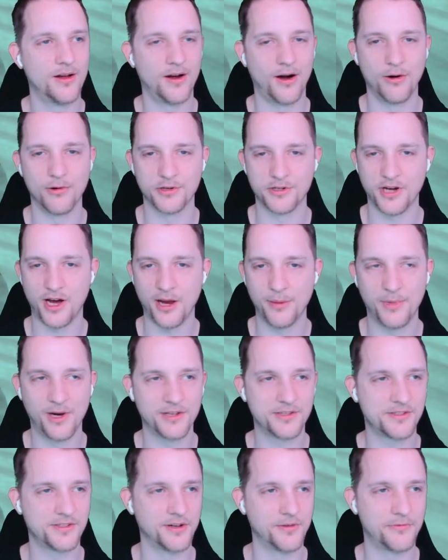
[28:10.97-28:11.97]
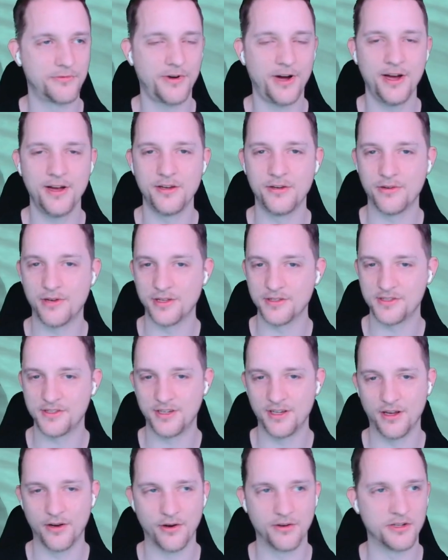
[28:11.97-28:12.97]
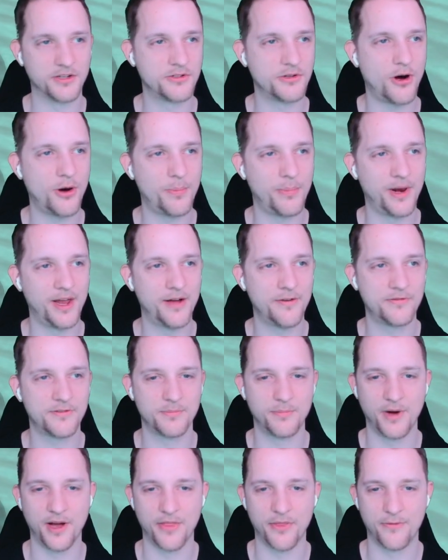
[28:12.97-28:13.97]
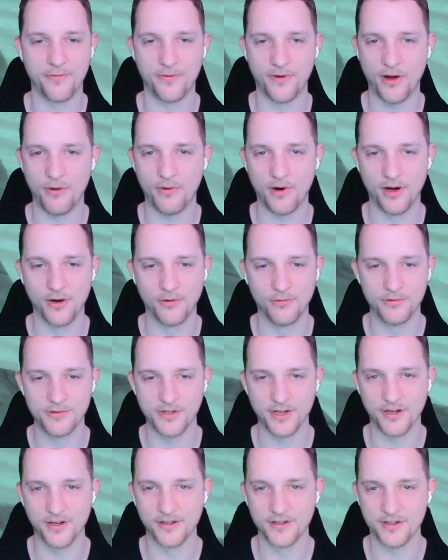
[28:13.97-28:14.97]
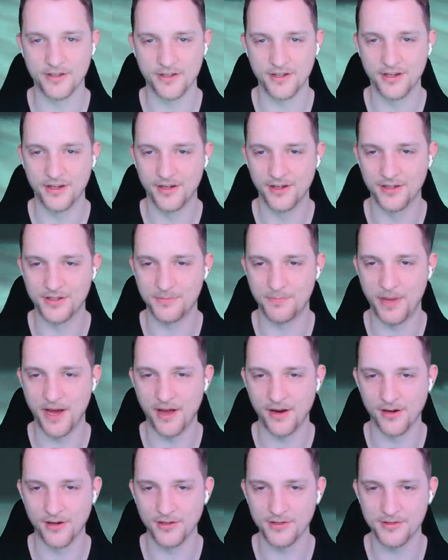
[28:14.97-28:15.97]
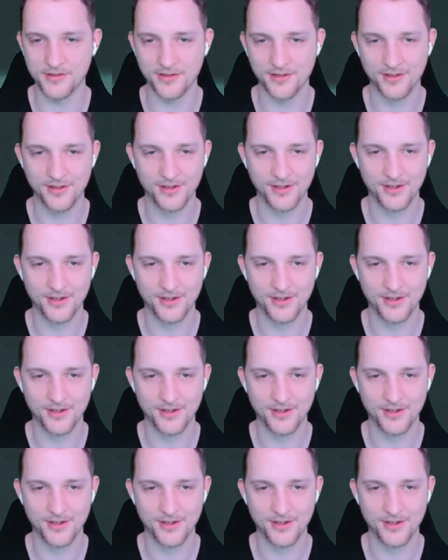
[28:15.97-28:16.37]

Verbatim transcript: Our timer is still fine. You can see it on the top left by the flower losing its petals.